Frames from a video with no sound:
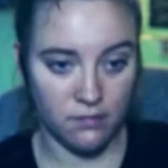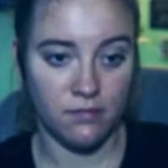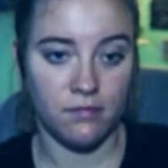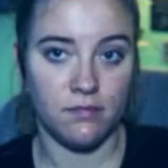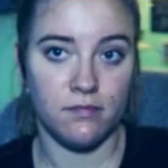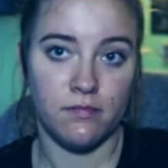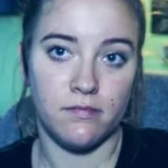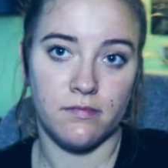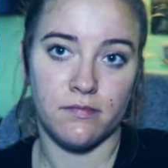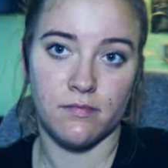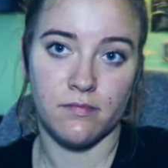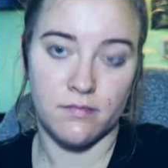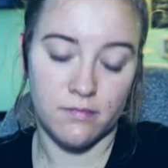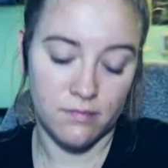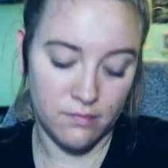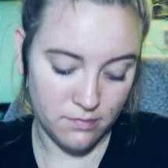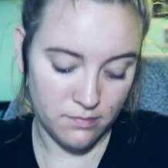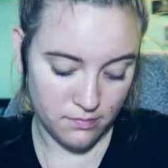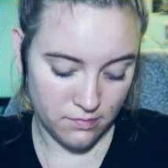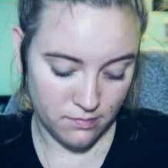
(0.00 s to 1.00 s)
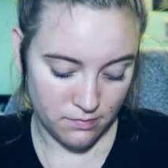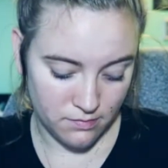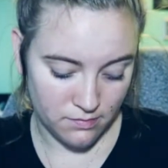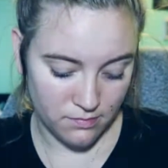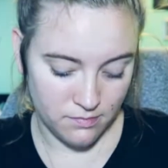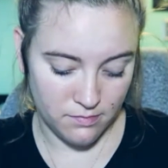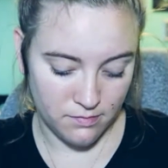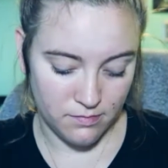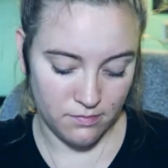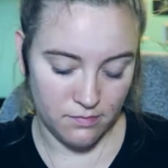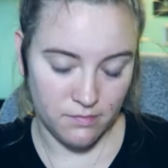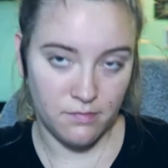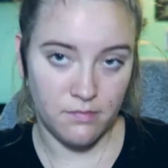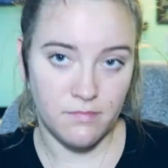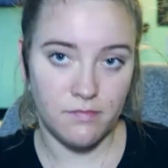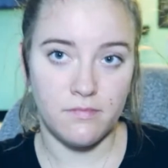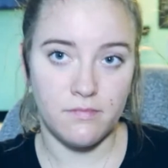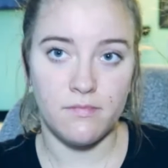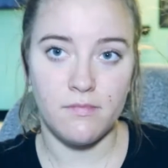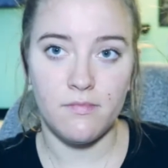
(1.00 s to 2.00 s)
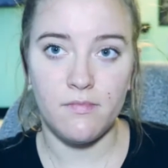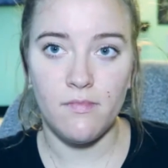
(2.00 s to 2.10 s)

(no one is talking)